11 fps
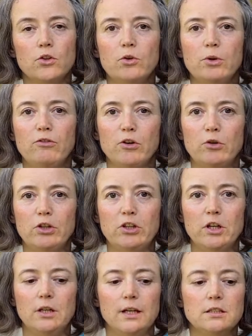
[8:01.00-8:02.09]
that we folded
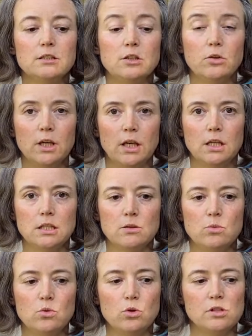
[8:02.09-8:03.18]
earlier soaking in
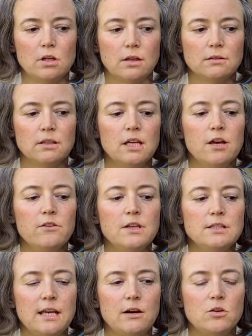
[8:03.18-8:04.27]
some water.
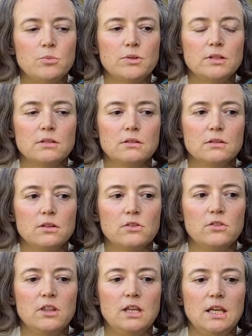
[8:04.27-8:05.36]
This helps
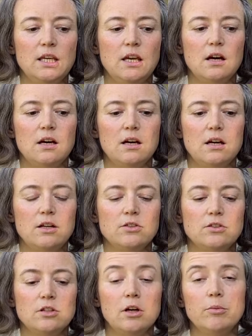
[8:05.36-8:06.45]
the
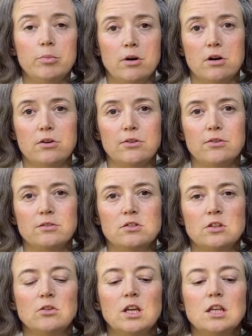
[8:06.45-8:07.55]
dye bath
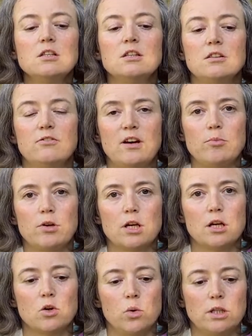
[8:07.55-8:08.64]
soak into the
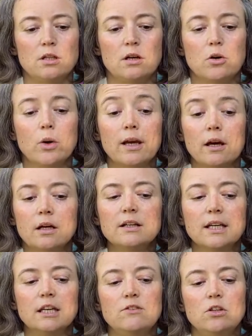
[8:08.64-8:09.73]
fabric quicker
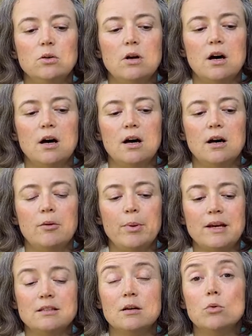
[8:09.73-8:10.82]
and gives you a
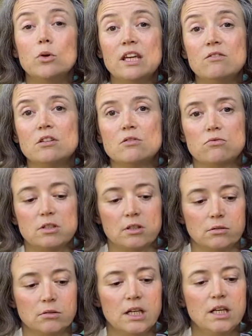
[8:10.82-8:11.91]
better, more even
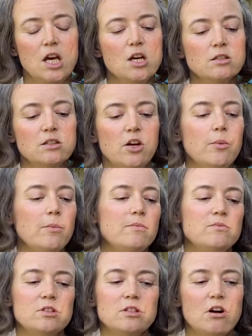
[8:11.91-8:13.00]
result. So
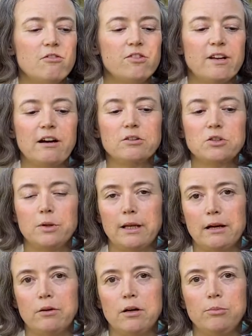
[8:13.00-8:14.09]
just half an hour to an
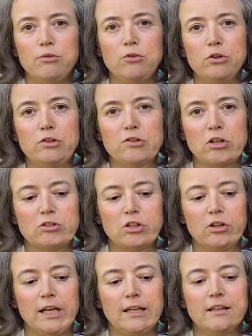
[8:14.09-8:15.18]
hour before you start
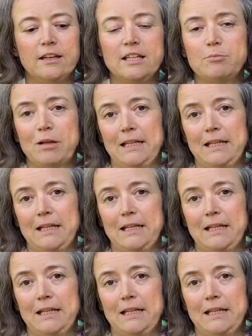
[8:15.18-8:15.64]
dyeing is